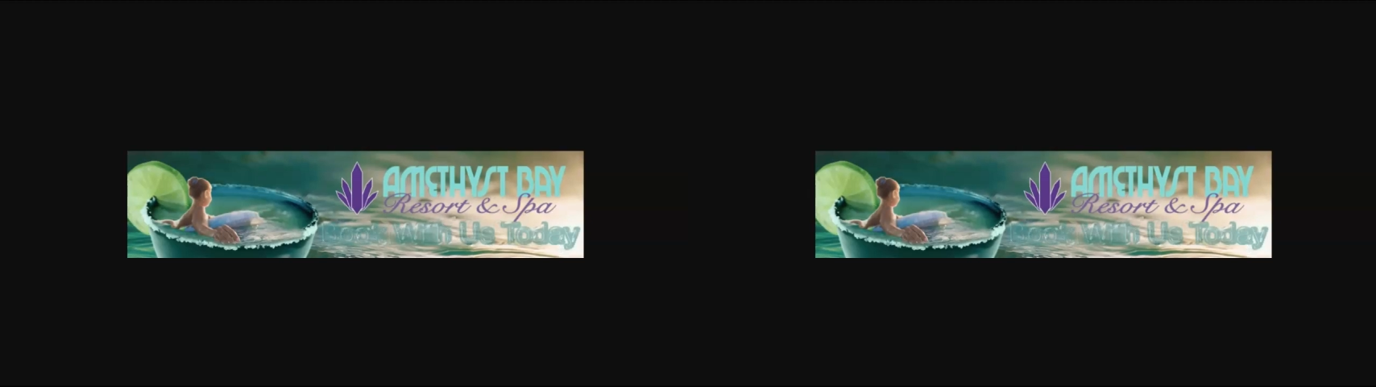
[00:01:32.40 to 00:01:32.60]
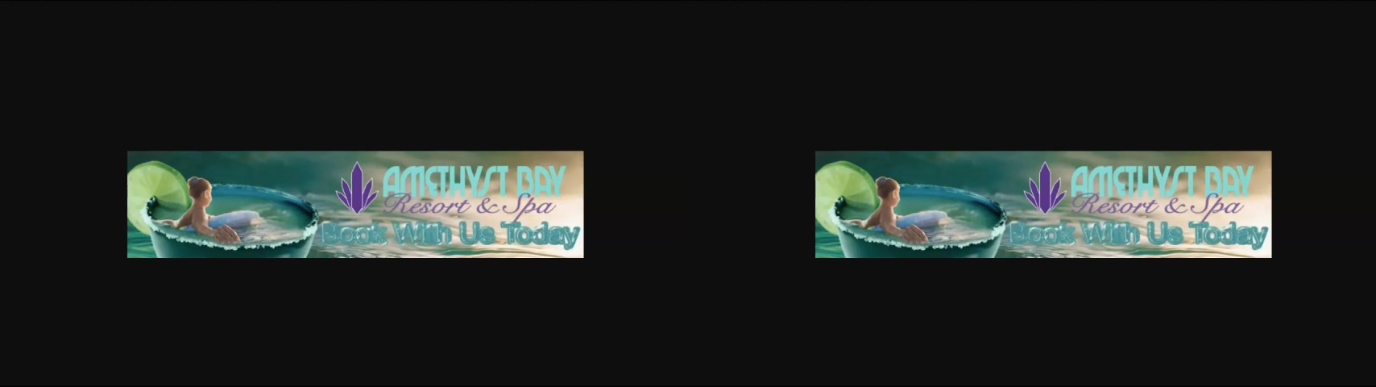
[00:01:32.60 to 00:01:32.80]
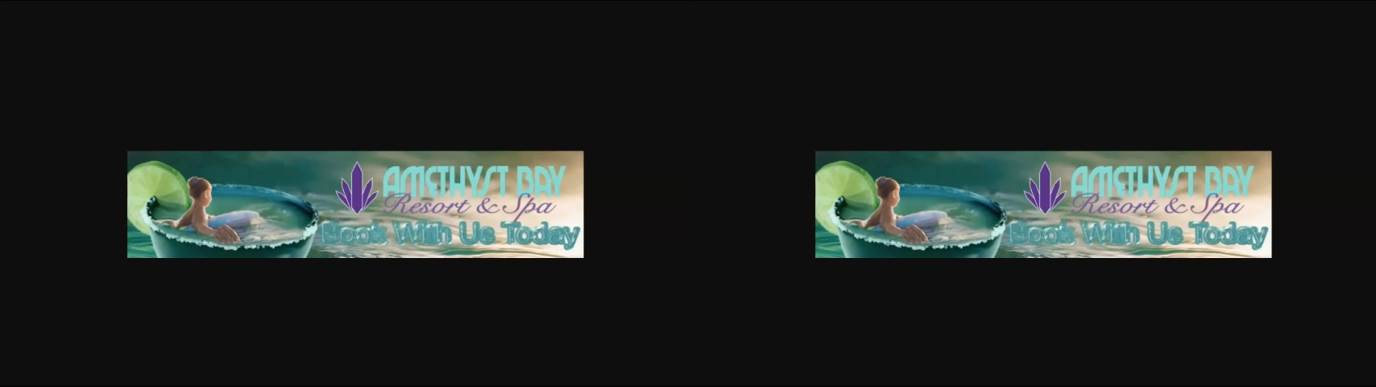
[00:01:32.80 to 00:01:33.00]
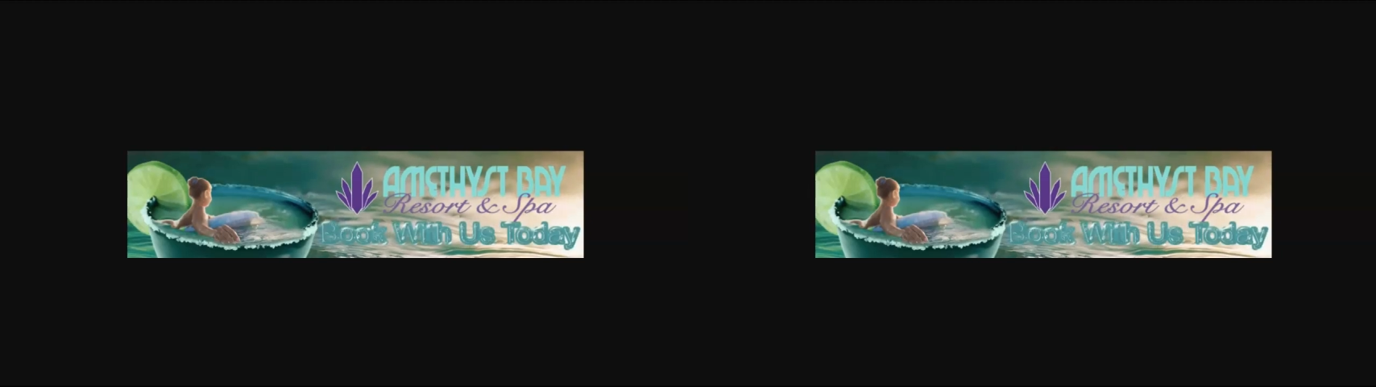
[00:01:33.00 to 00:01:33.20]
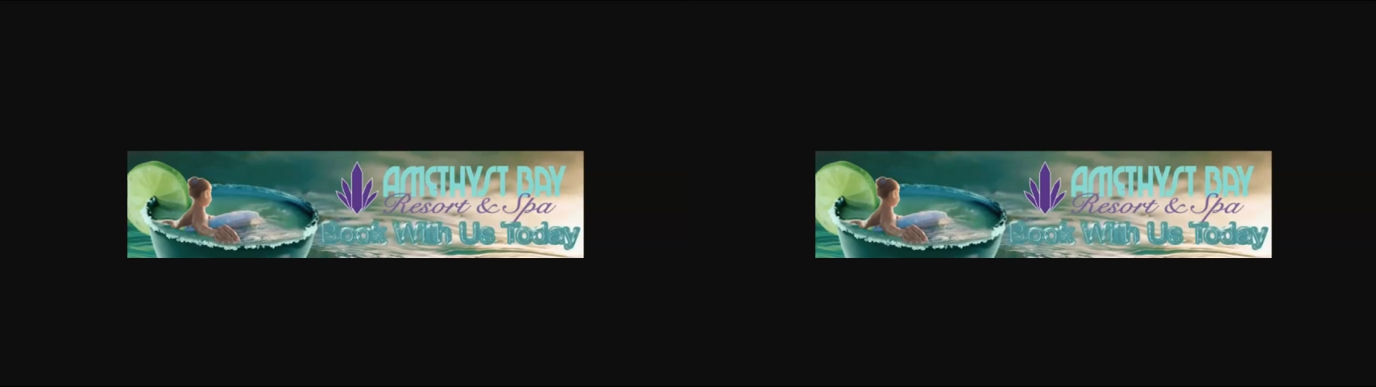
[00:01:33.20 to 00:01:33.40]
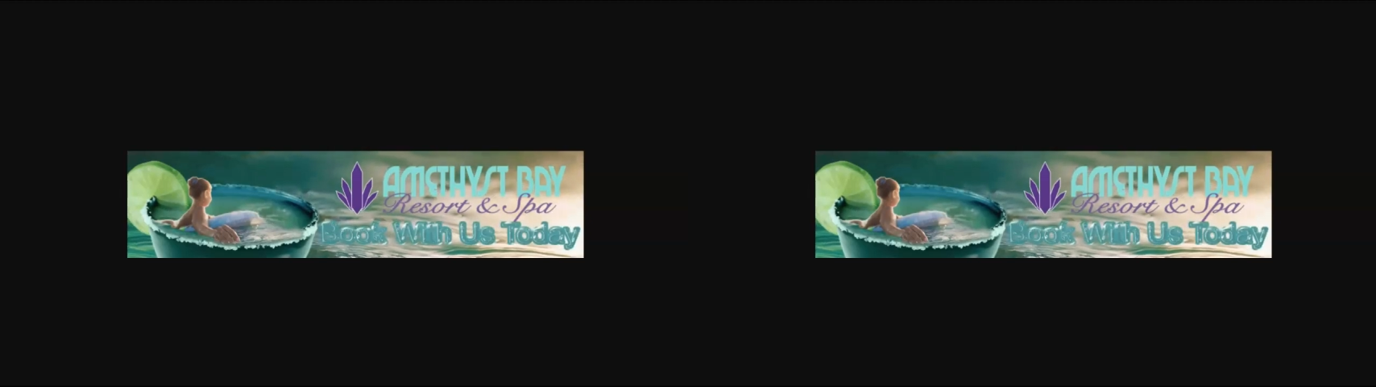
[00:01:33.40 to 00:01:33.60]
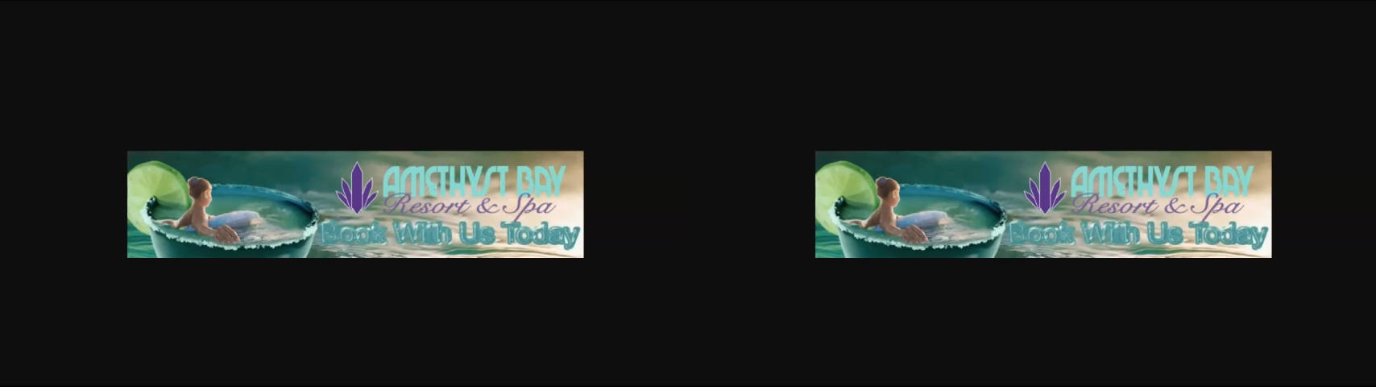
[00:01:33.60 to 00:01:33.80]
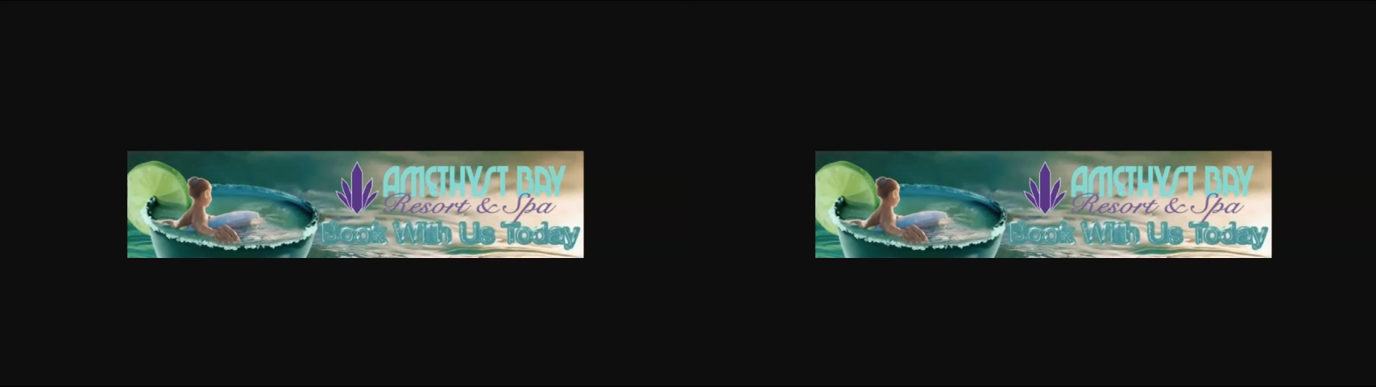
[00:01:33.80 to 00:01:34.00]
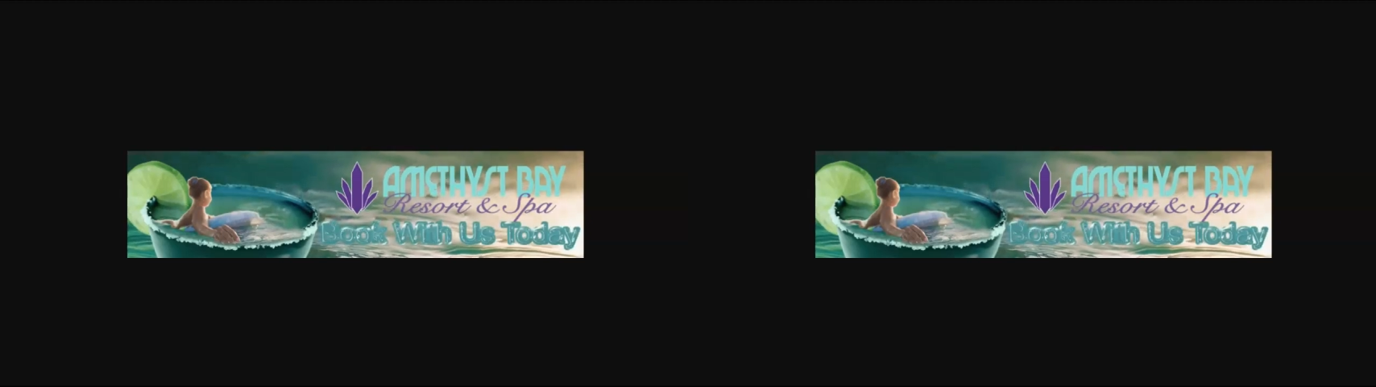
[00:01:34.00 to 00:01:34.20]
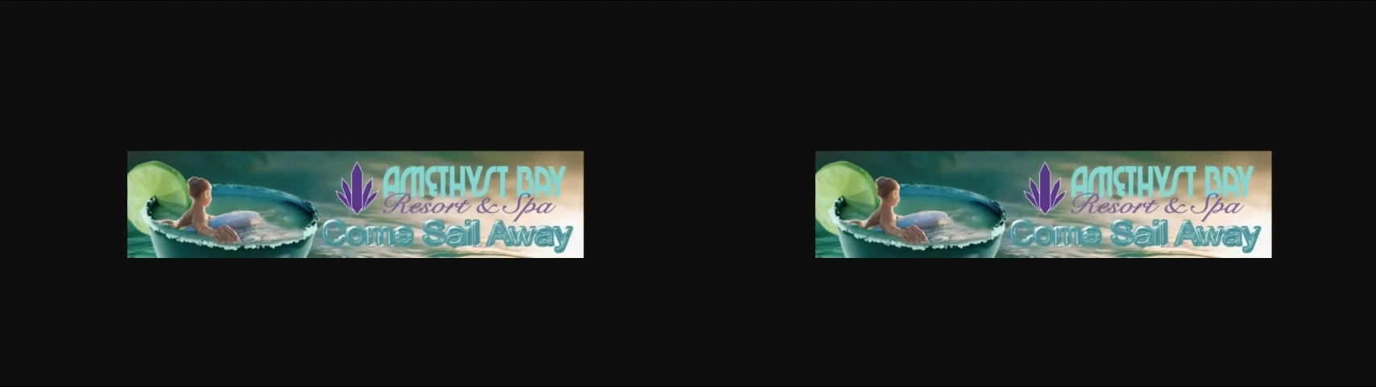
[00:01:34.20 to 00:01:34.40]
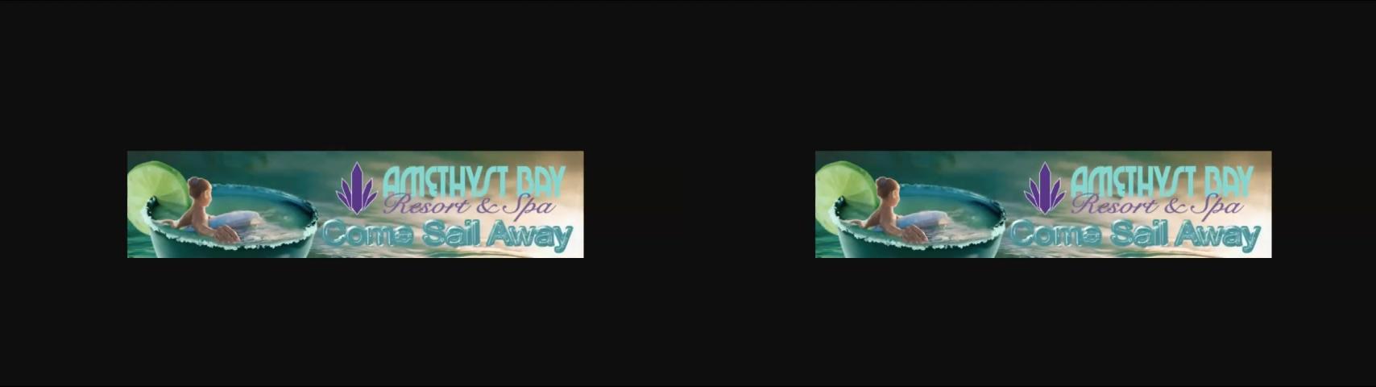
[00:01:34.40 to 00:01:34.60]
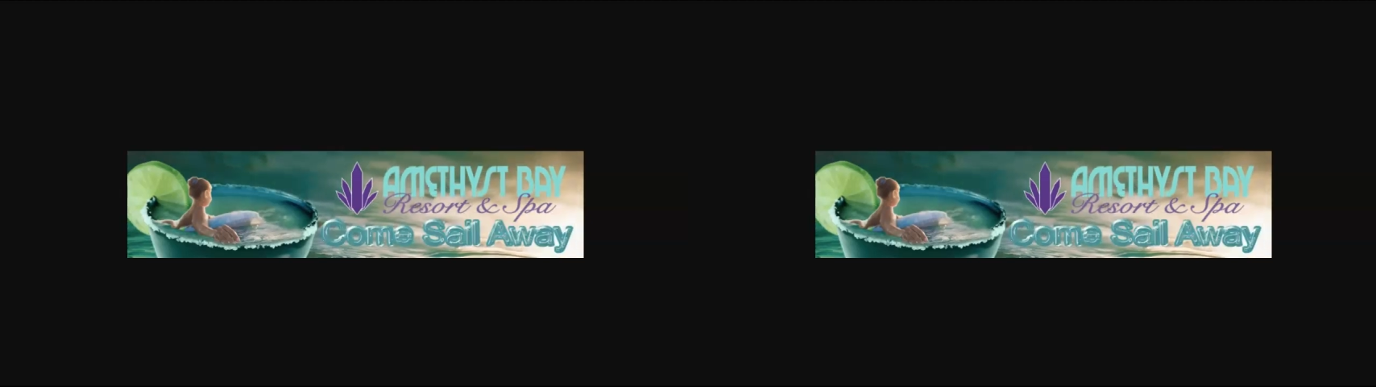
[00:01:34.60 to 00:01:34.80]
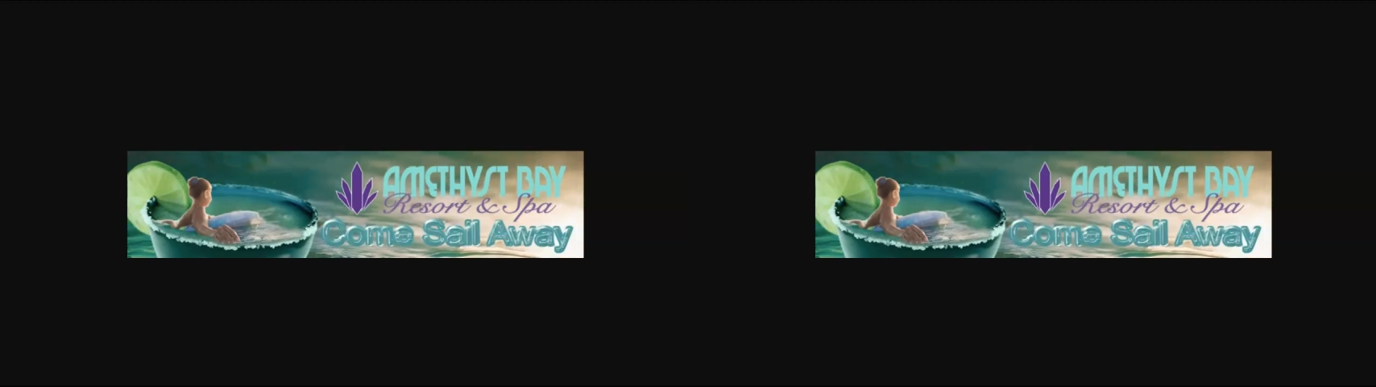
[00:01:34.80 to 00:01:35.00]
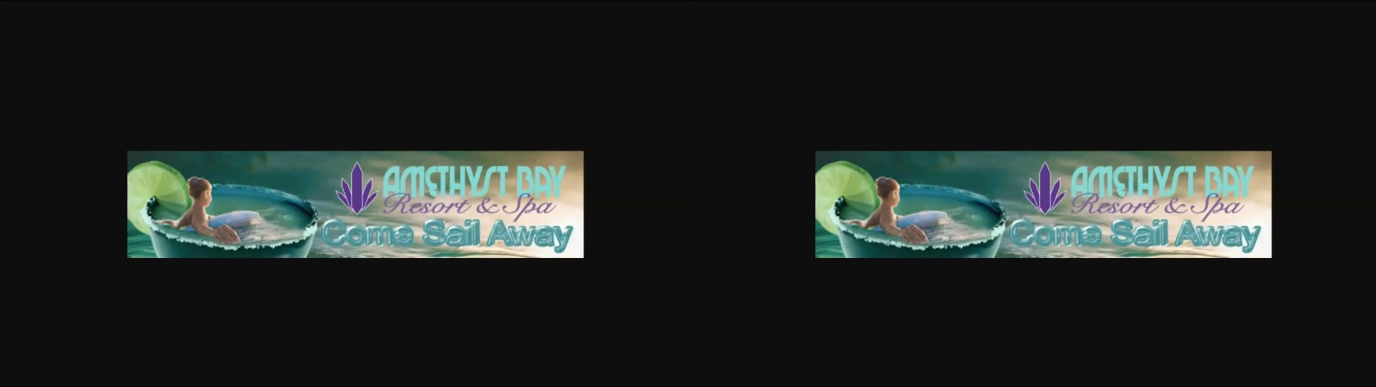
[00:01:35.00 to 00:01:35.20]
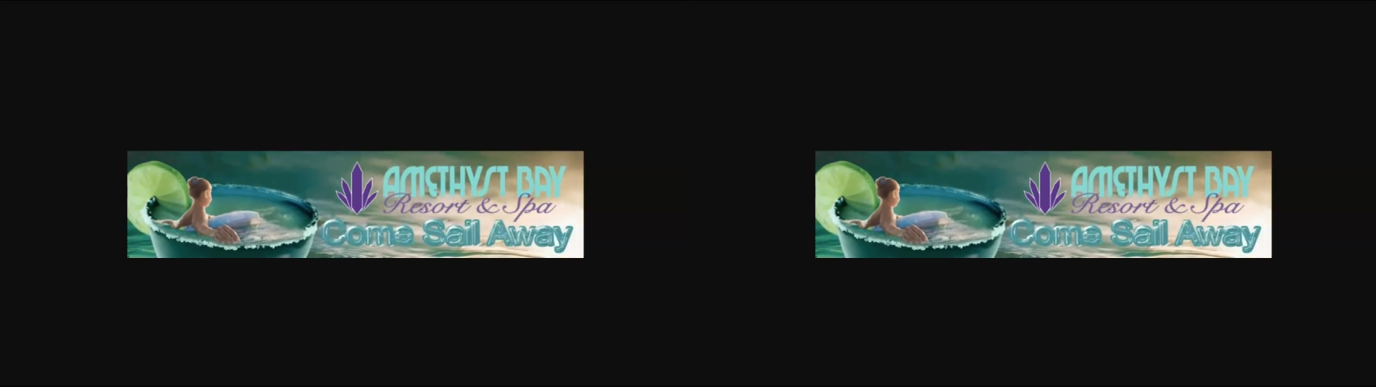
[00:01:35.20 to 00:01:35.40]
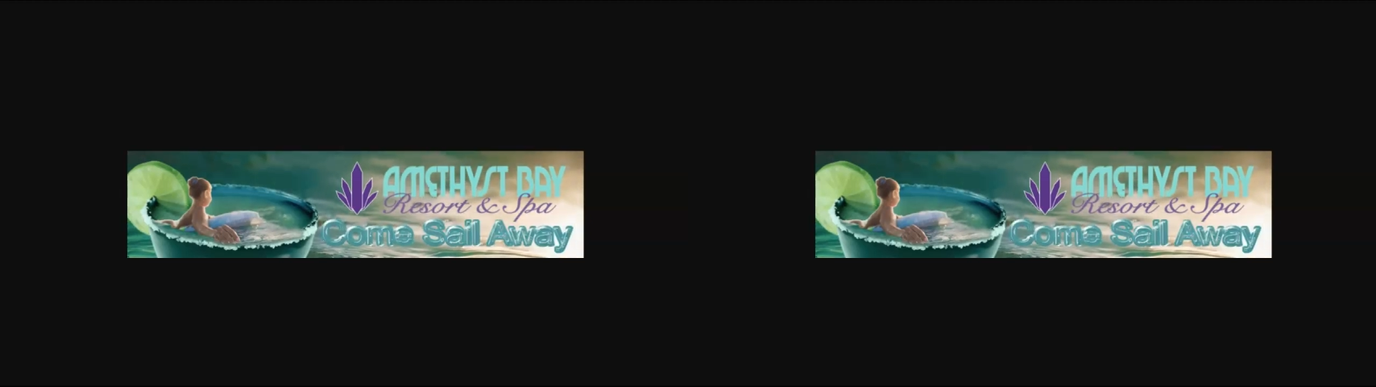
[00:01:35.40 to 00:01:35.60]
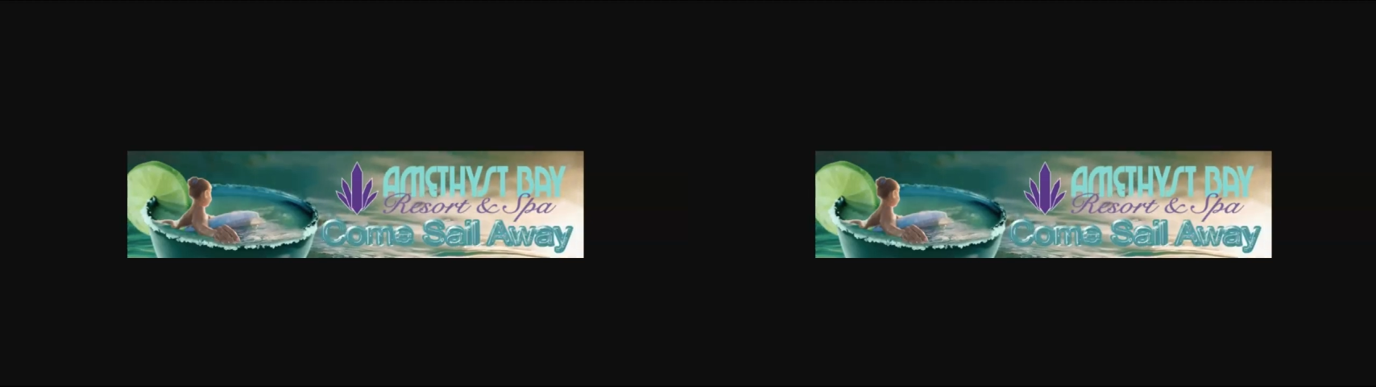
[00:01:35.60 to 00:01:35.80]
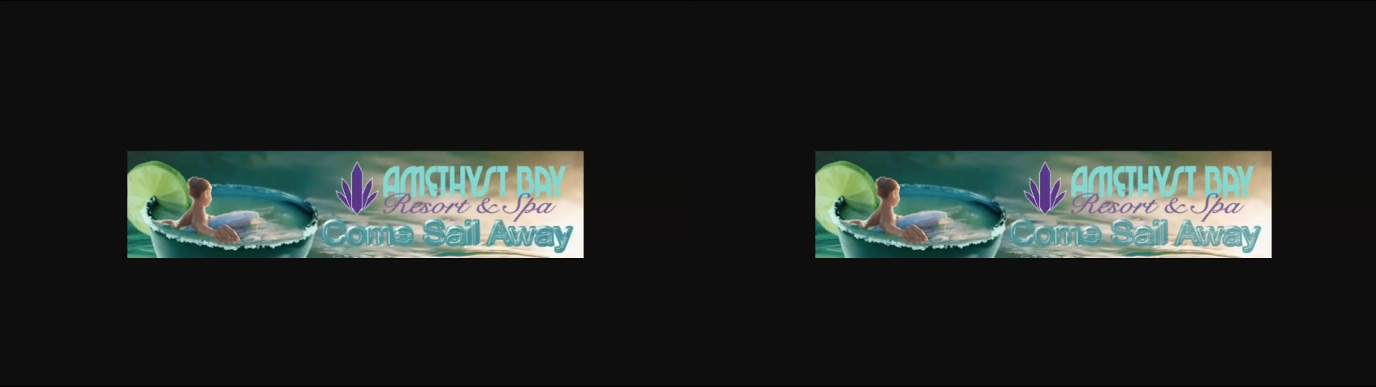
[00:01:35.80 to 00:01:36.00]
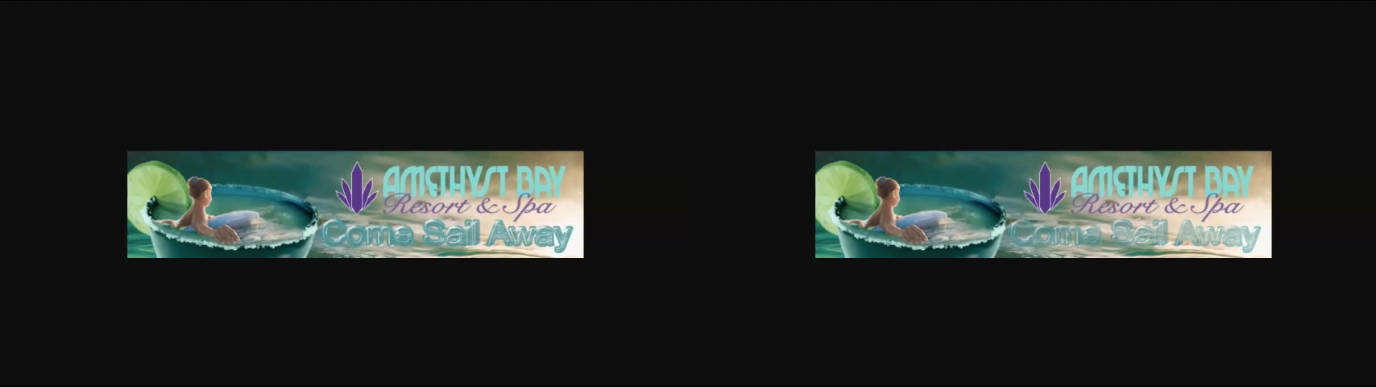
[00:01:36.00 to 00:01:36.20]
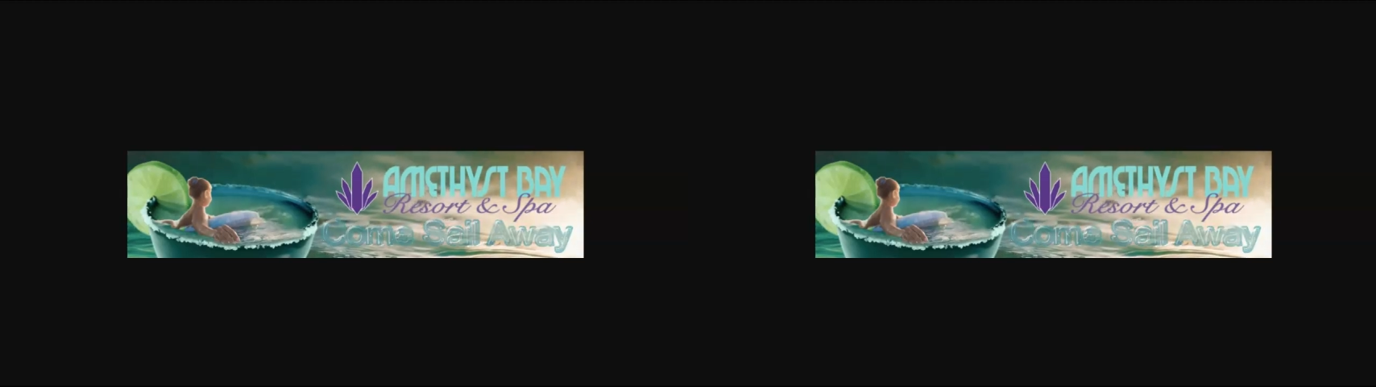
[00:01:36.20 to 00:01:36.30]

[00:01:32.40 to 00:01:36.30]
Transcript: Nobody's mouth can be seen.